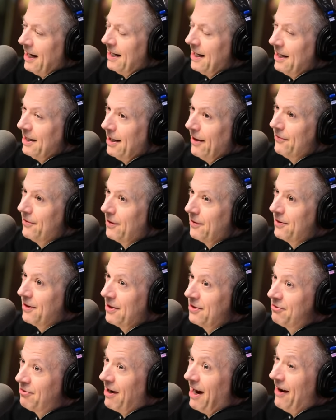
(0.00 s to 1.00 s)
so and I love the,
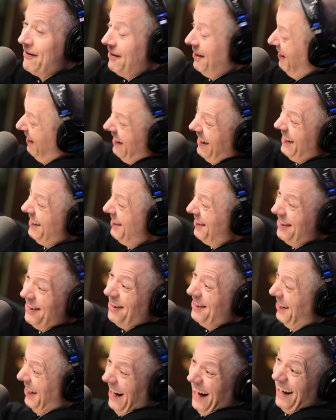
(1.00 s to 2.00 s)
the driver. Oh, oh, you don't
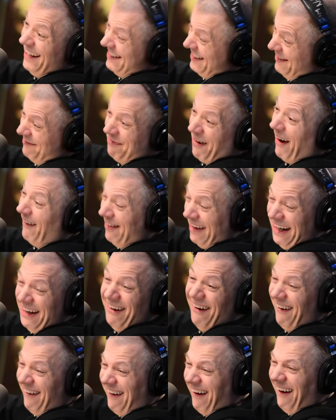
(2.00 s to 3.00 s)
know the odds. It's probably
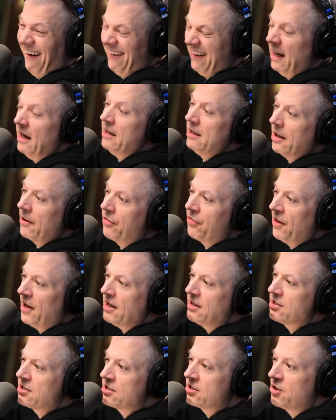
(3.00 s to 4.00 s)
no good. You
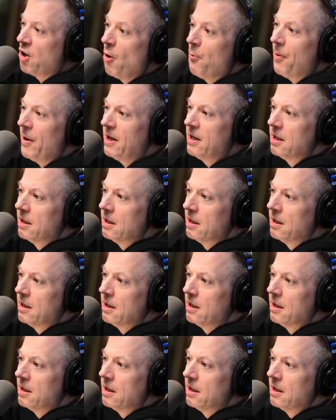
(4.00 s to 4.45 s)
think, stupid?